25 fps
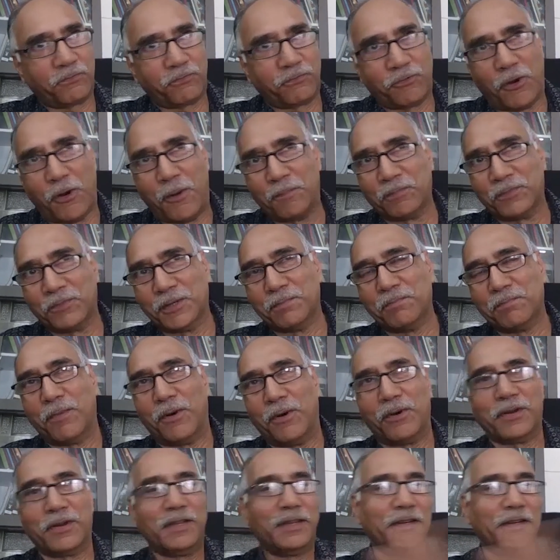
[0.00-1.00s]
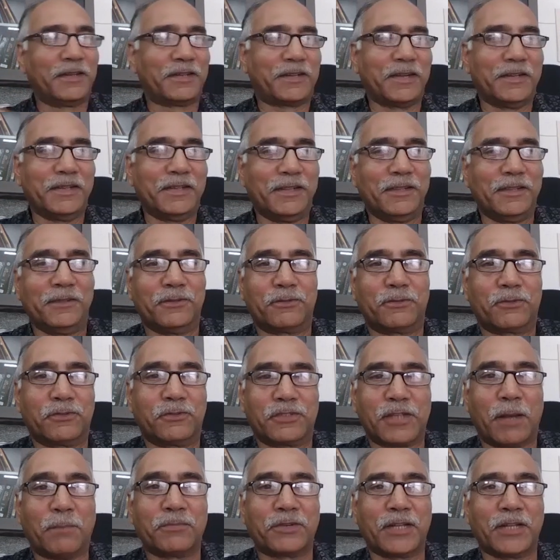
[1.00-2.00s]
from the morning till
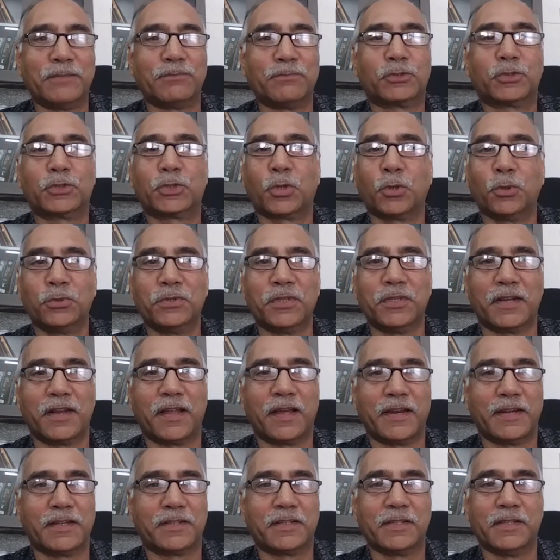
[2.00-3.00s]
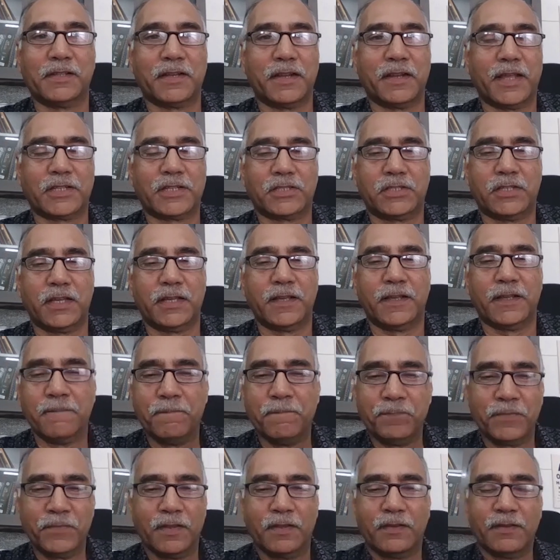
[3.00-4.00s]
sometimes through the night till the next day,
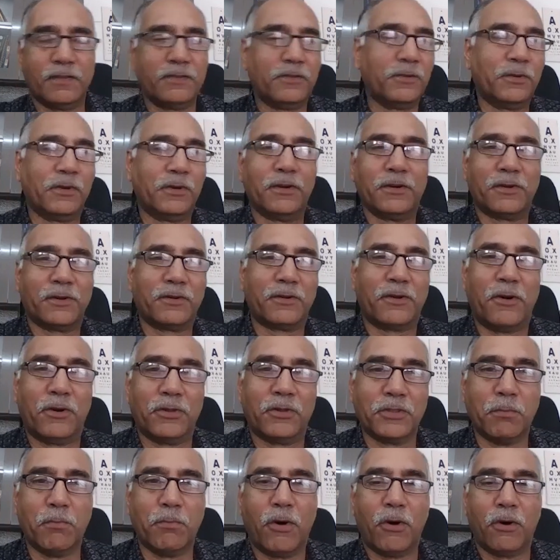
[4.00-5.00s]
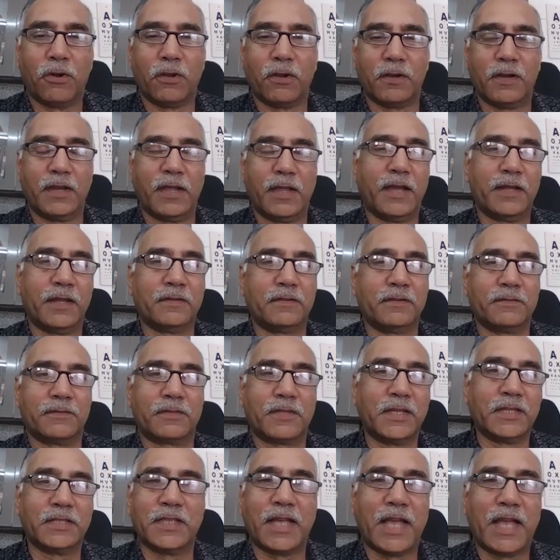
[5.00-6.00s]
you are on the ball
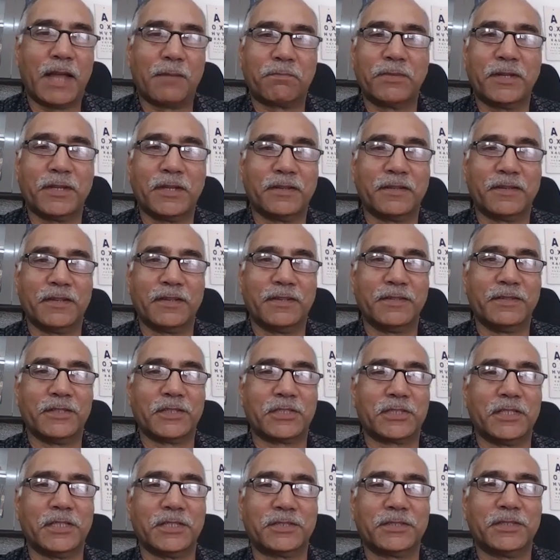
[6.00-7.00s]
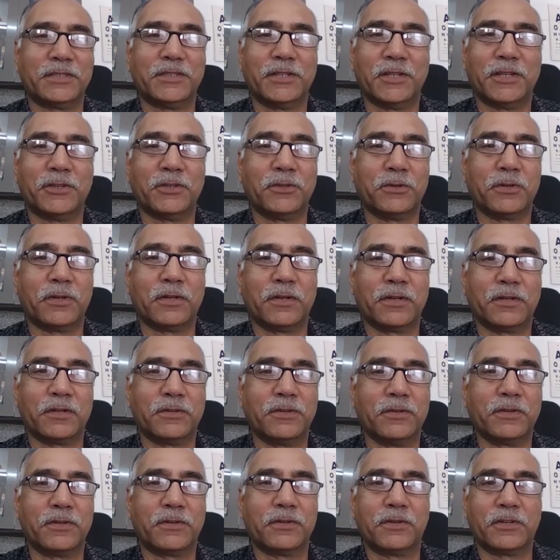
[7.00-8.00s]
and things are happening in the station and you are,
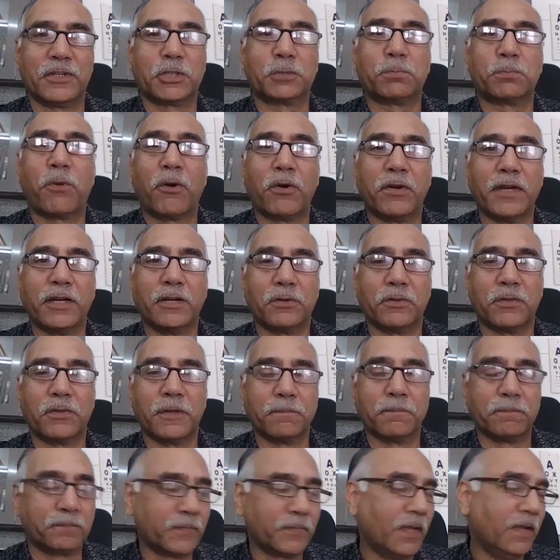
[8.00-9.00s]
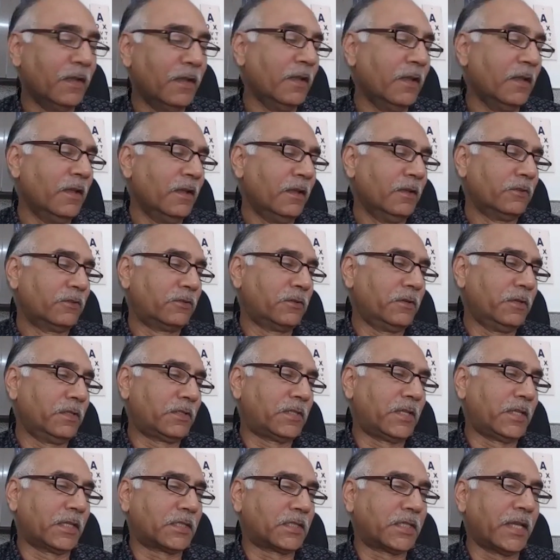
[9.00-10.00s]
you know, responding to them. So
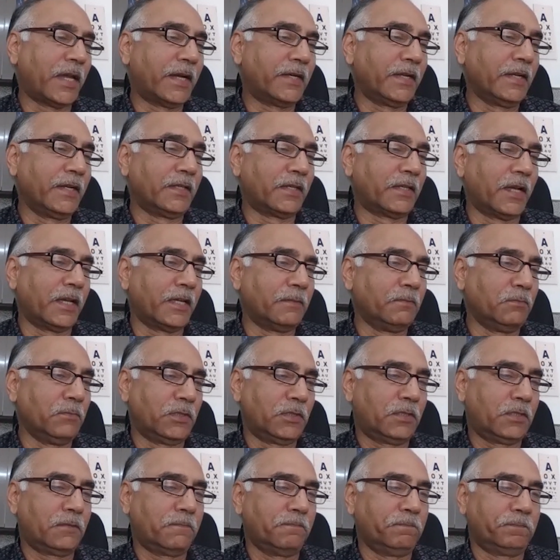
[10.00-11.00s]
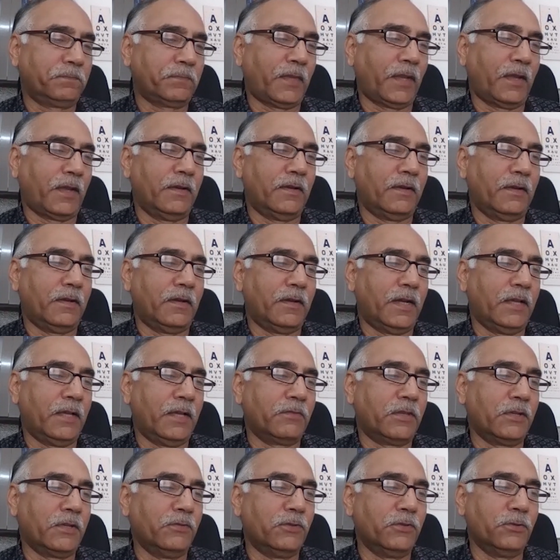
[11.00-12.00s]
it's exciting times.
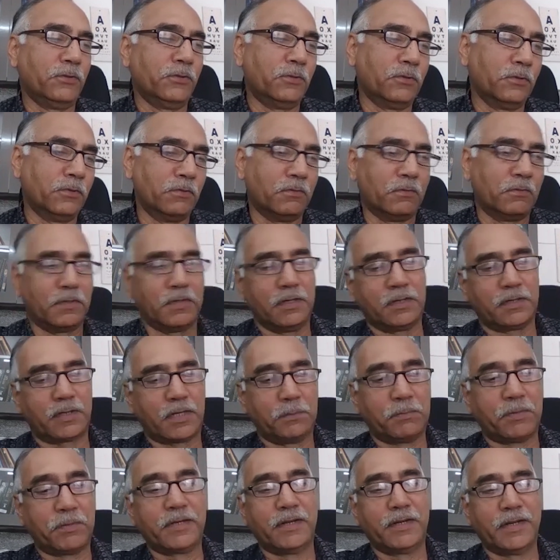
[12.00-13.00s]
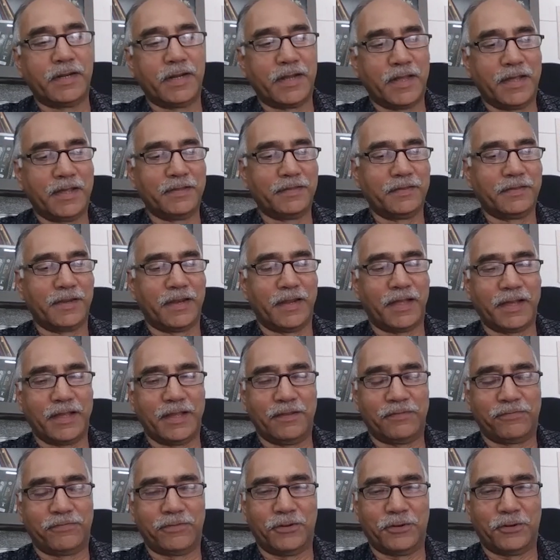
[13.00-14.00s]
I've given you a typical day in the
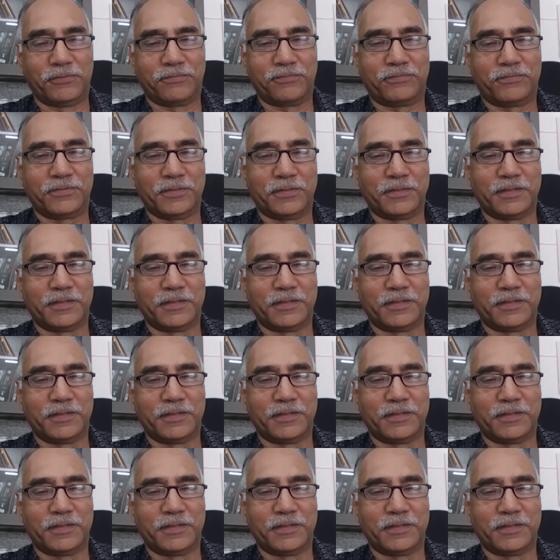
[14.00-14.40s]
life of